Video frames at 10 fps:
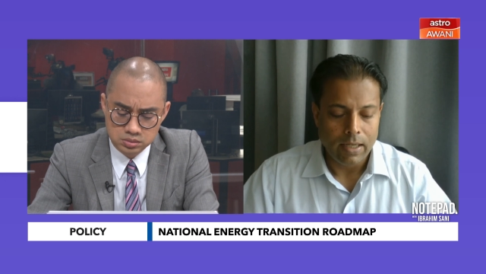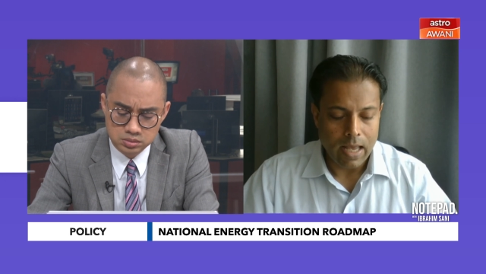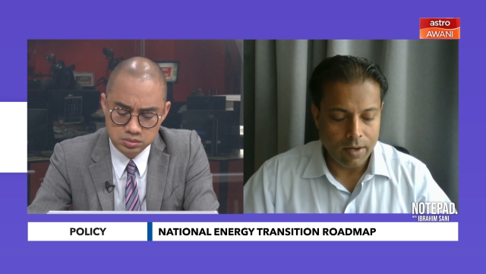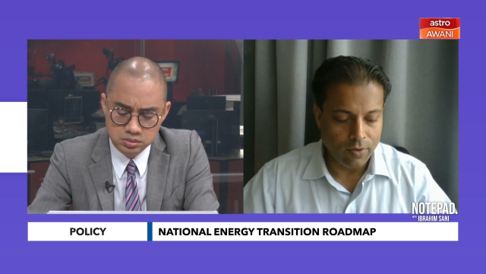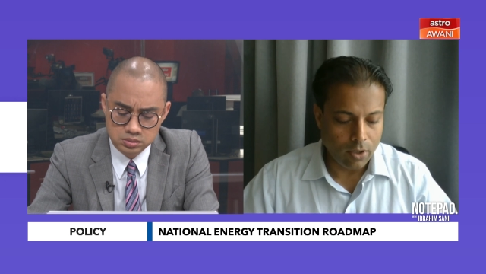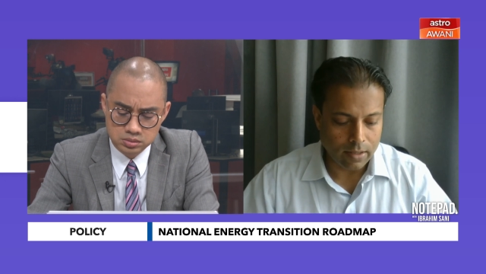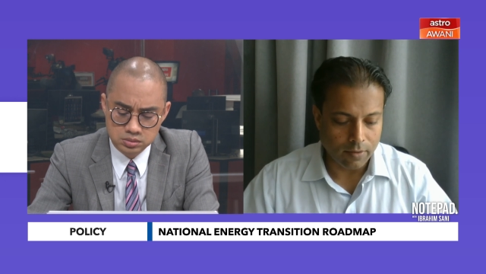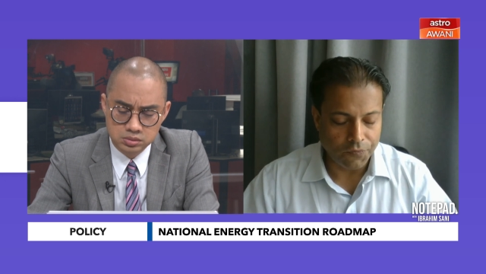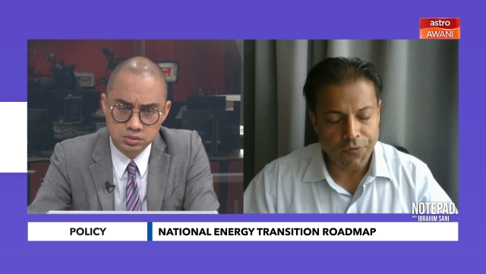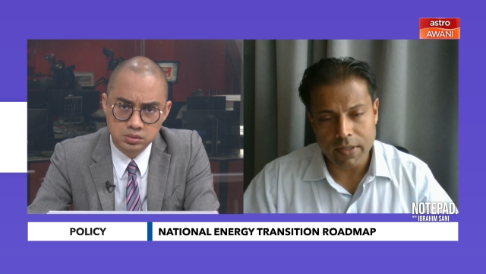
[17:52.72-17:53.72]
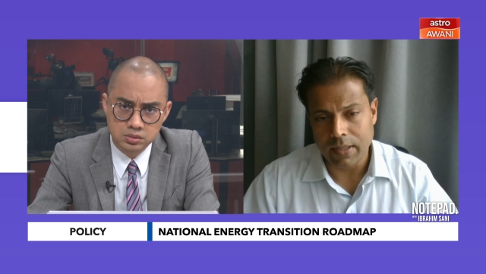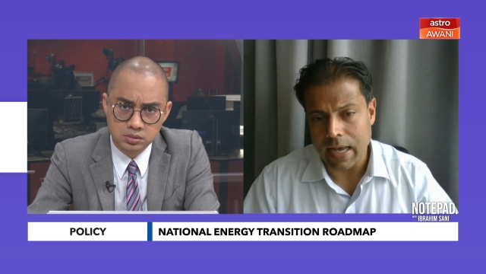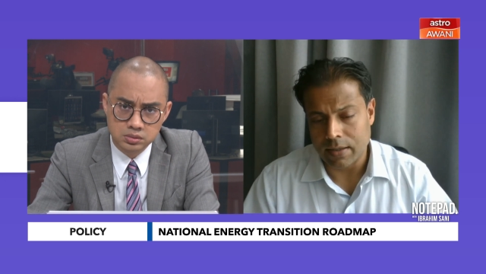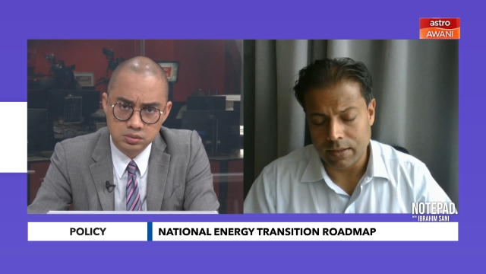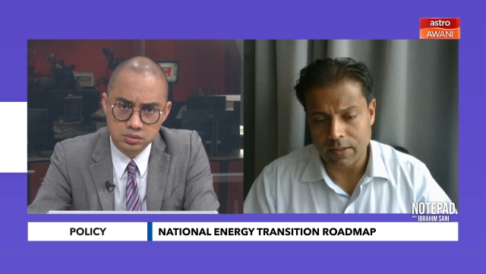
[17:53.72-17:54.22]
Speaker 1: And if you look at the first
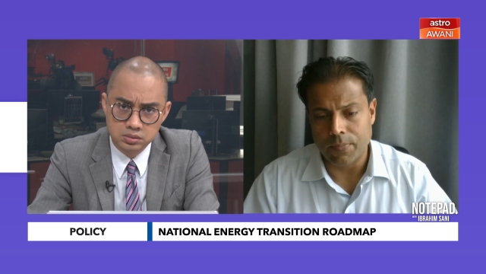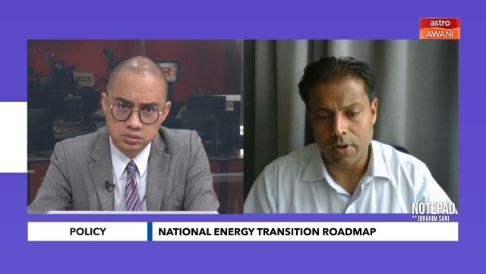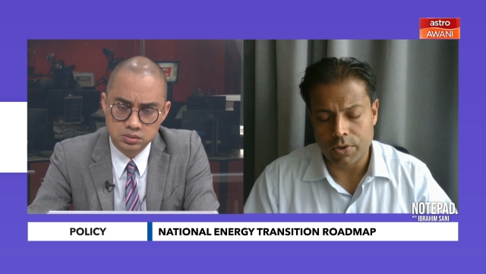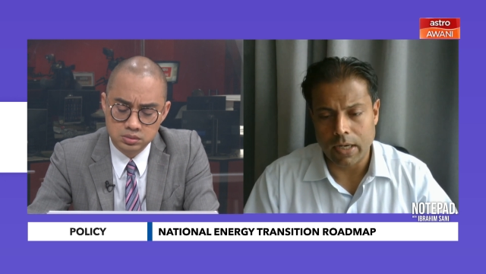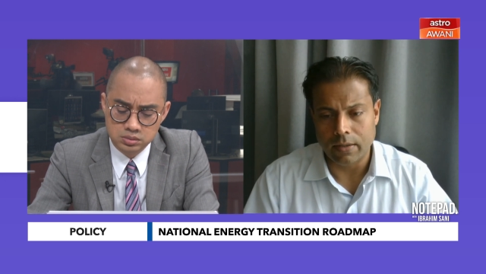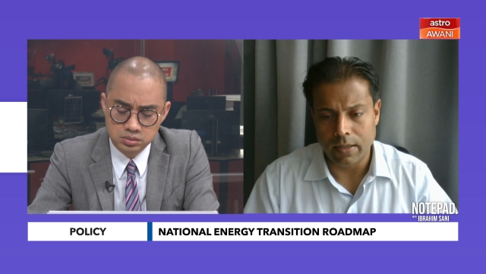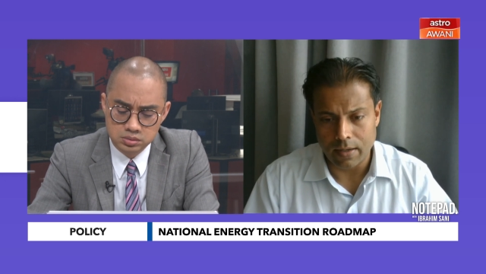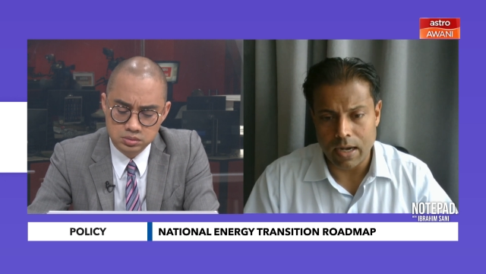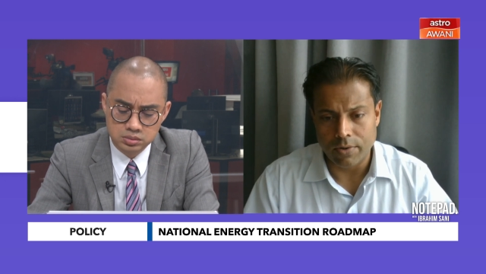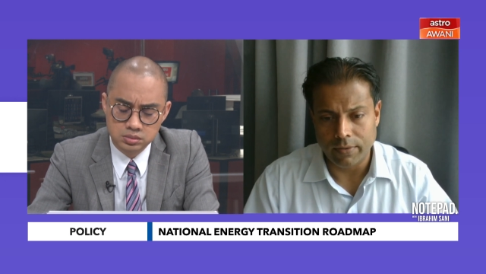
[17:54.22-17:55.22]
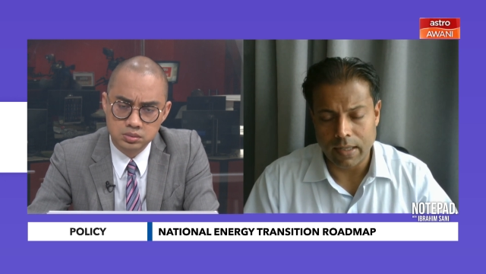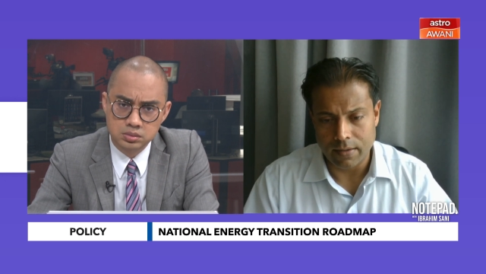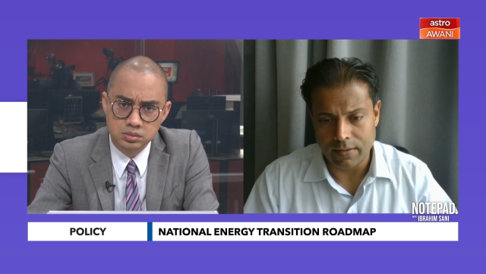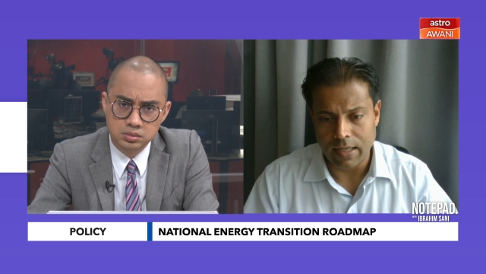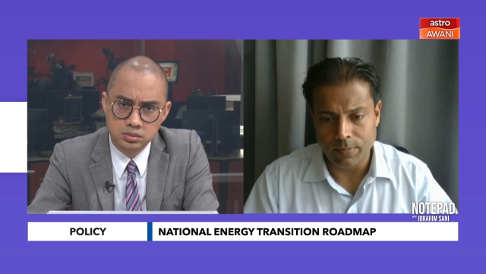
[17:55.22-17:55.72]
catalytic project they announced at the
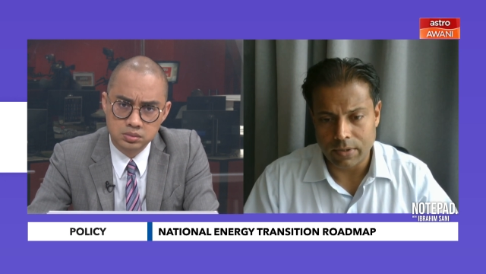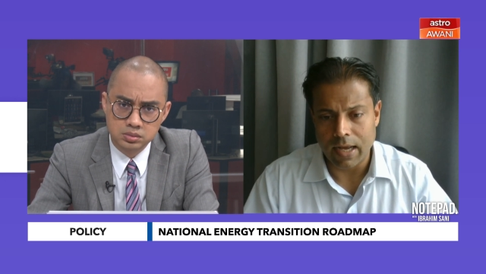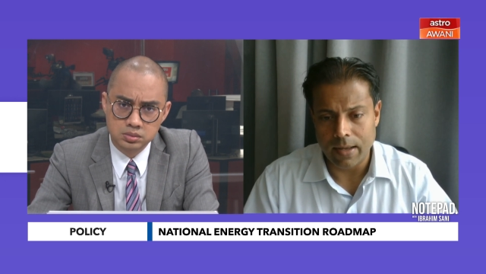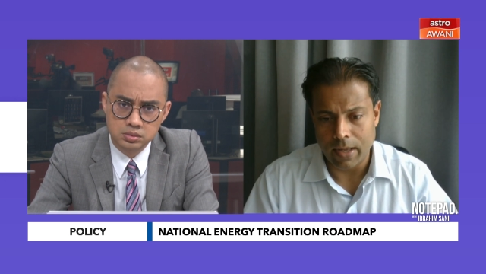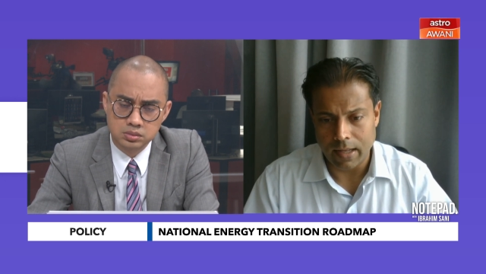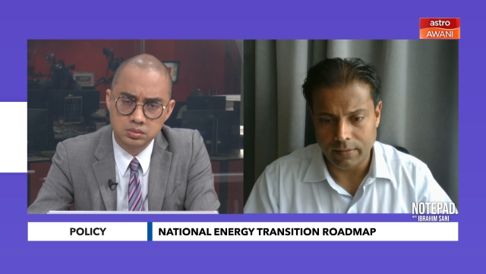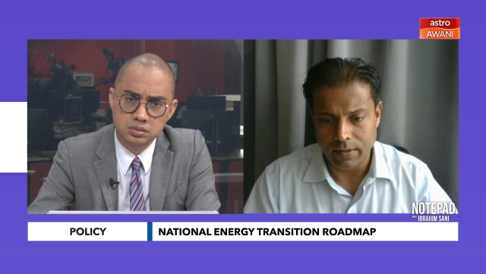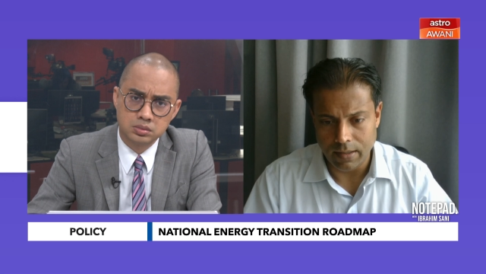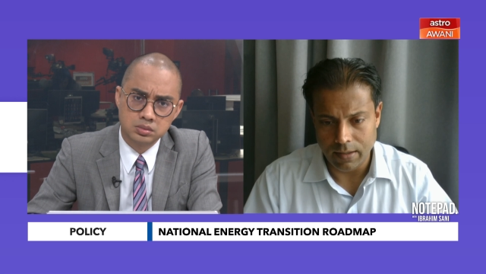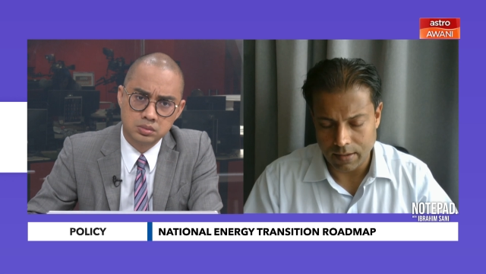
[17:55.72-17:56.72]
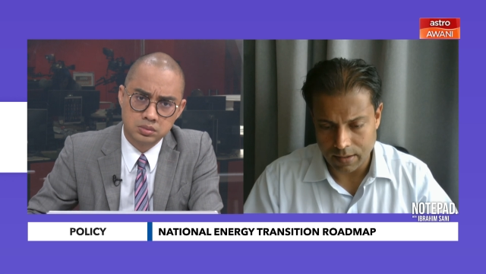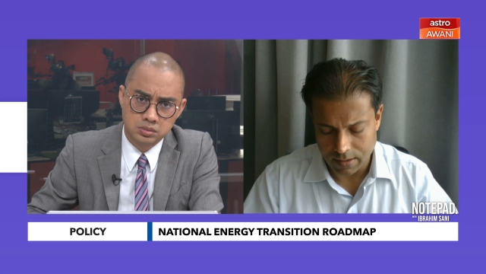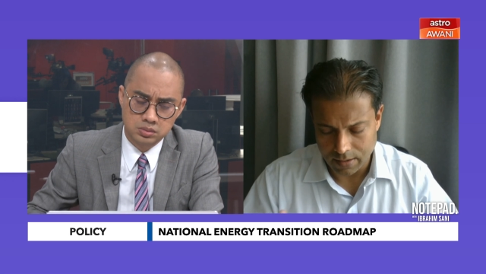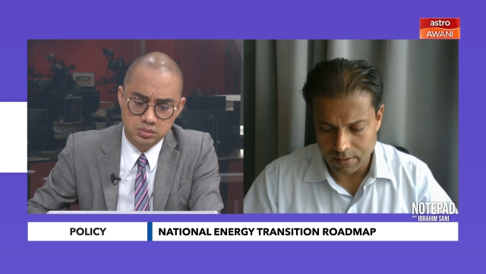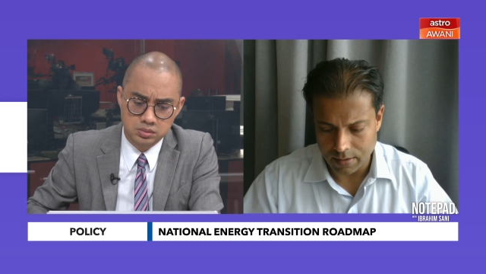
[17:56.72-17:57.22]
same time as the uh,
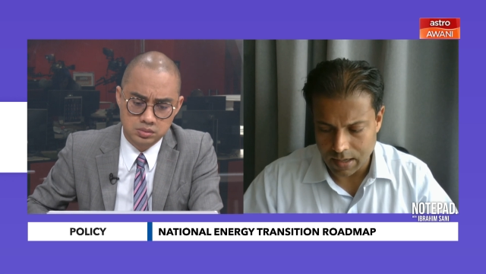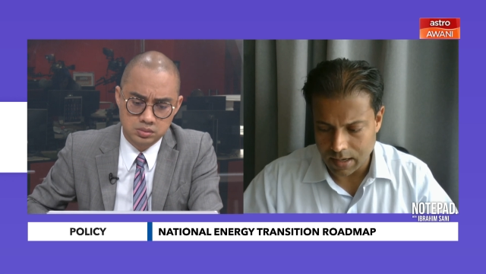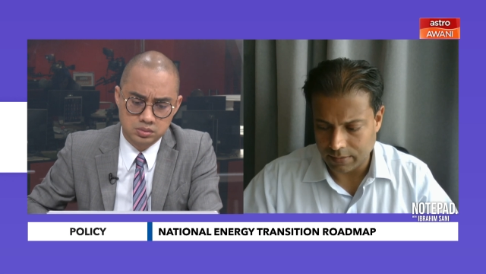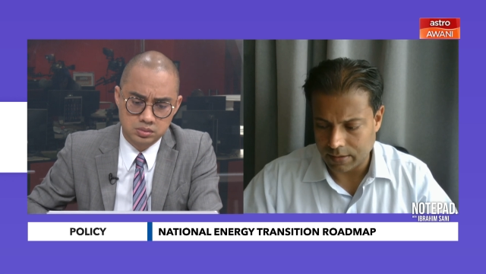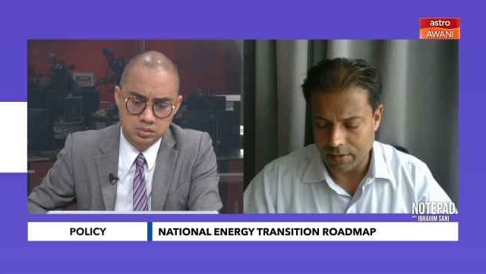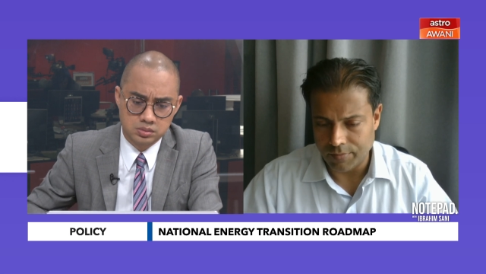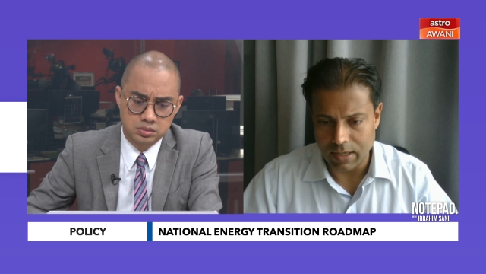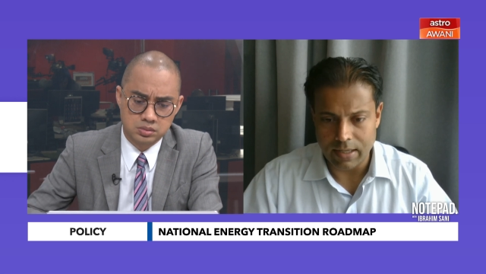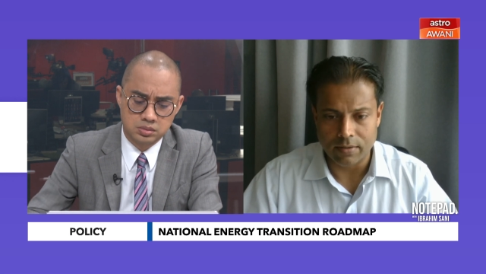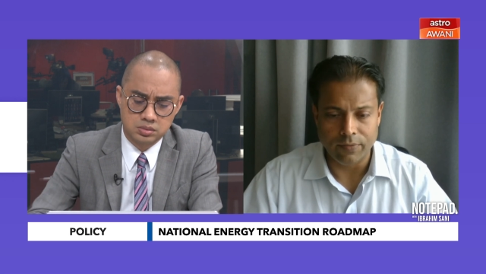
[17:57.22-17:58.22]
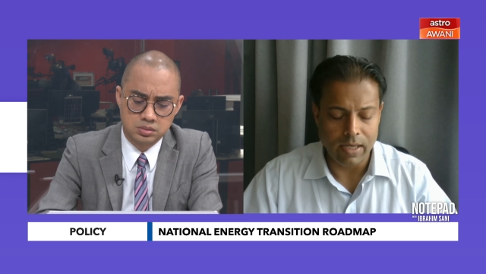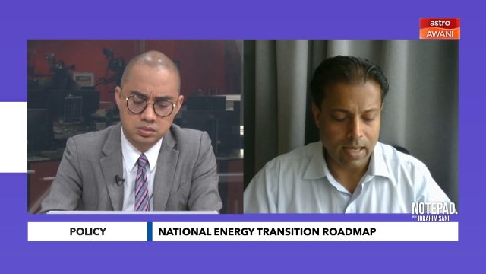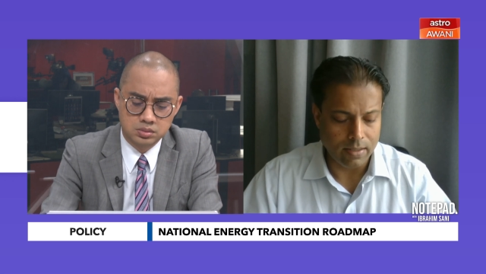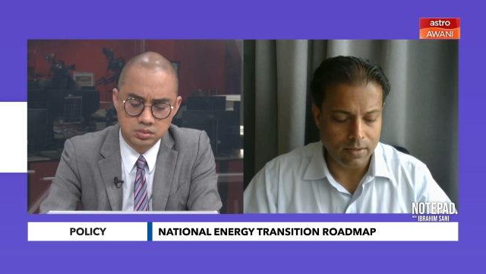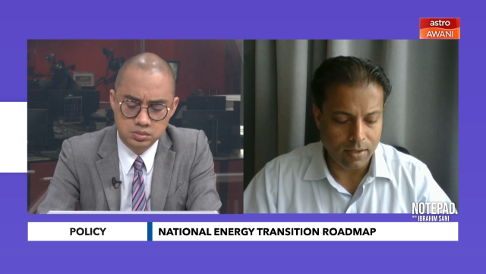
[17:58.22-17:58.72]
as the release of the
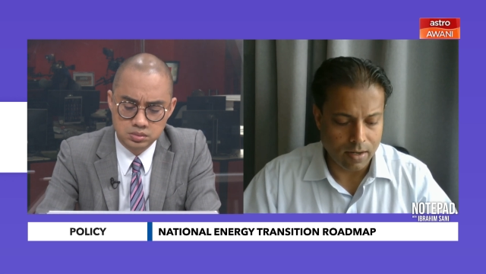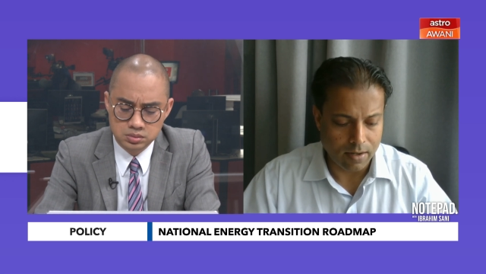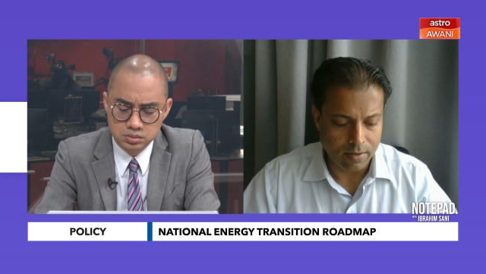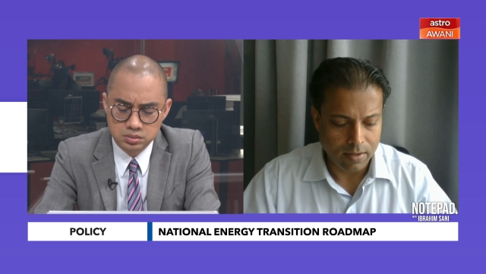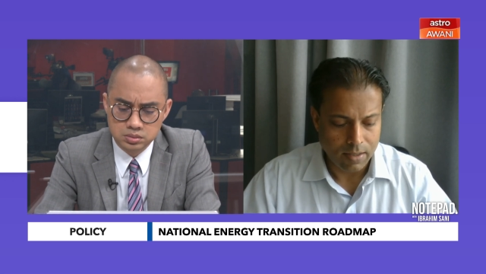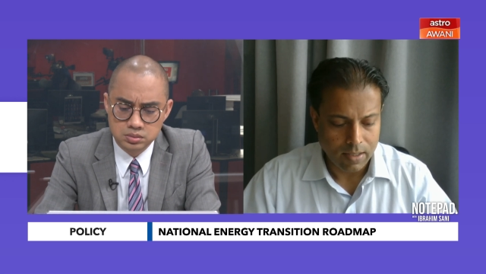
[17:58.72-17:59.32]
NETR,